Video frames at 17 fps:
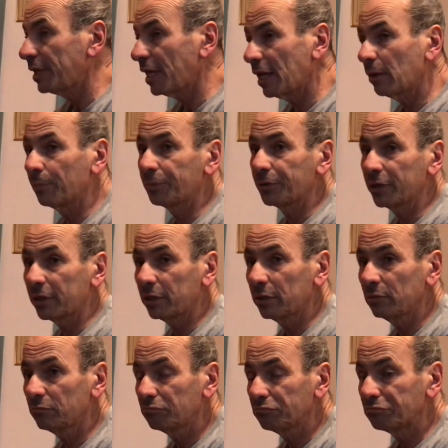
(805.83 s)
now I'm
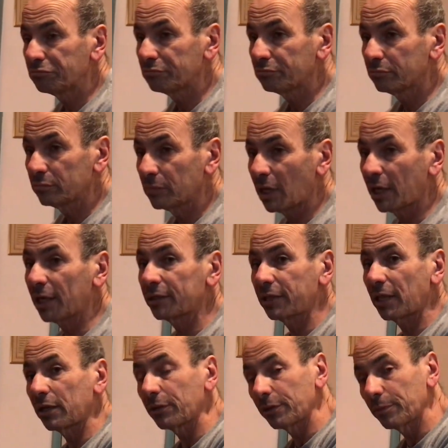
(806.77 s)
thinking I got
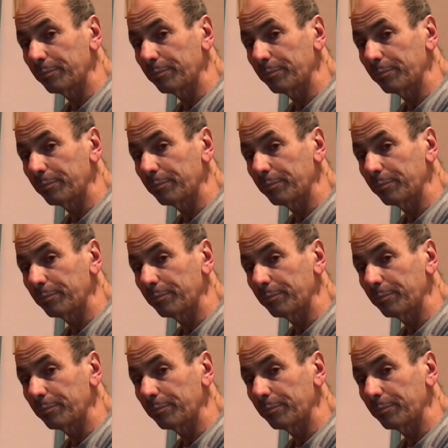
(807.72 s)
that other